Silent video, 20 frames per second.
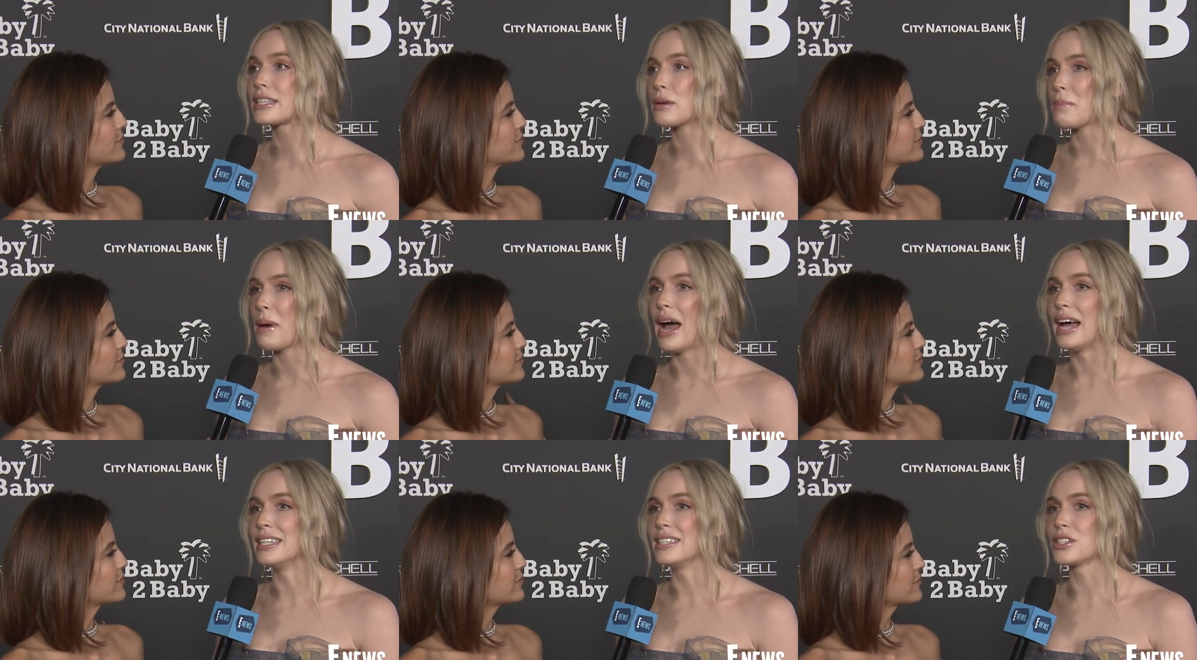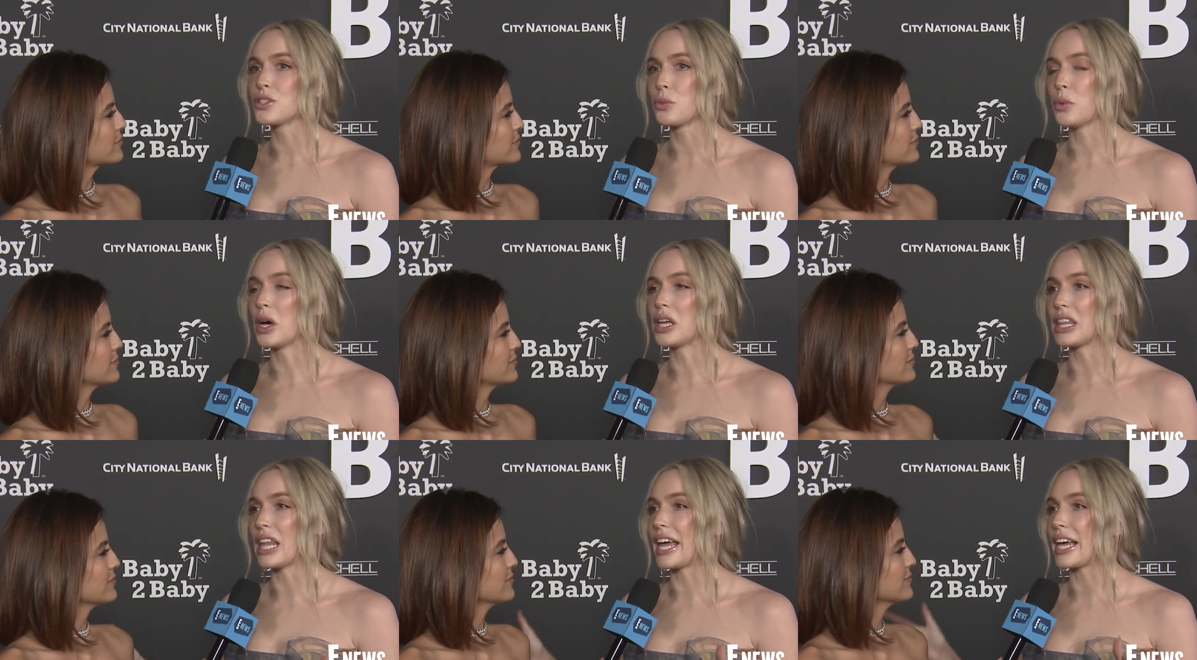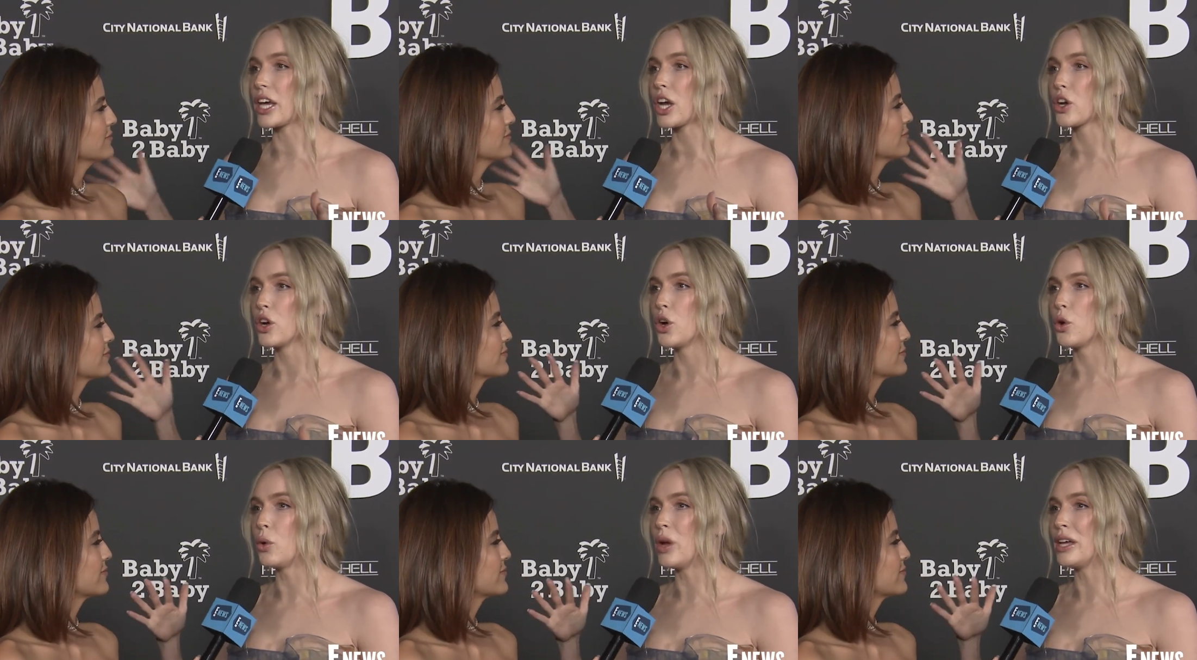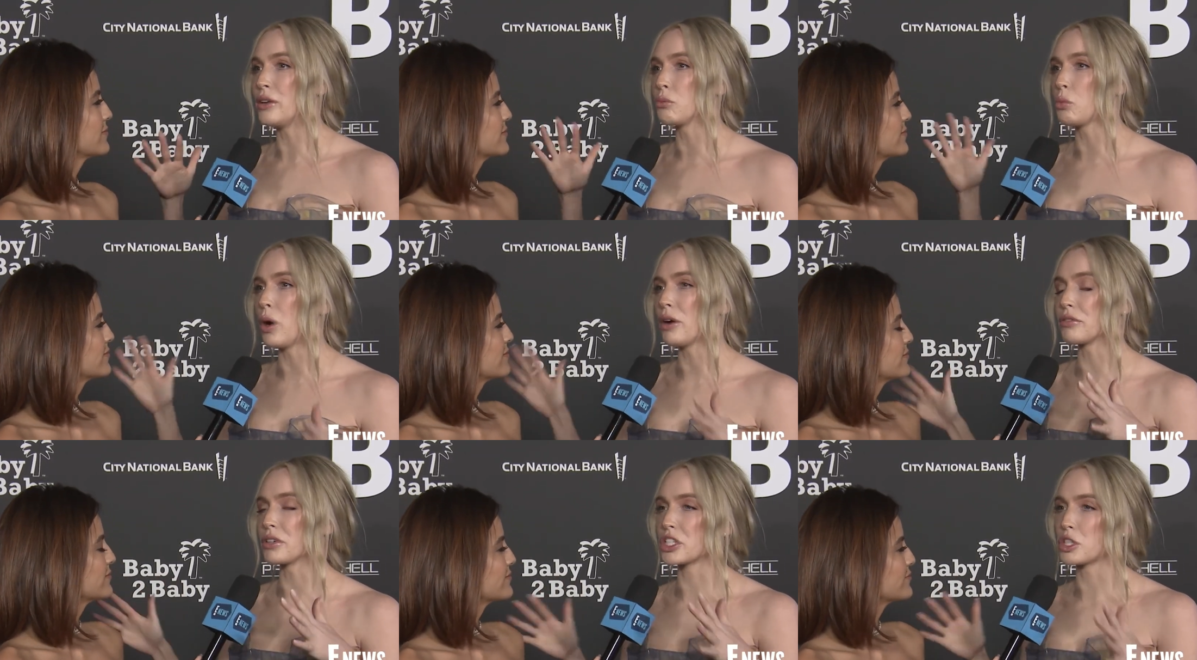Speaker 1: it depends what, like,
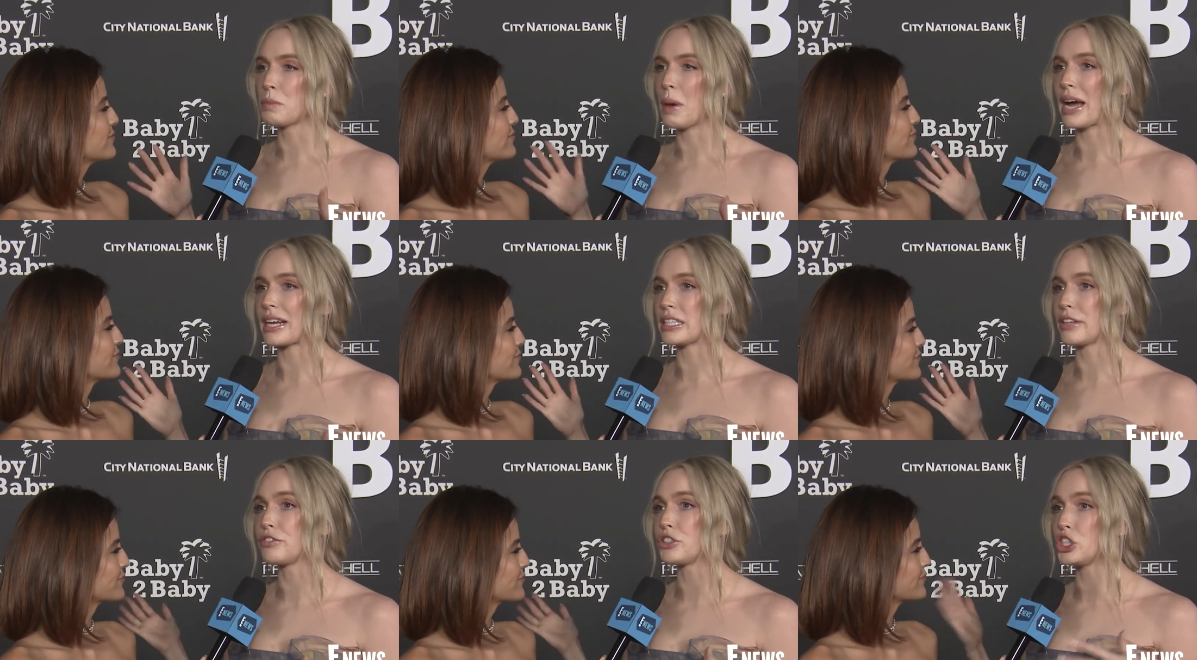in what respect.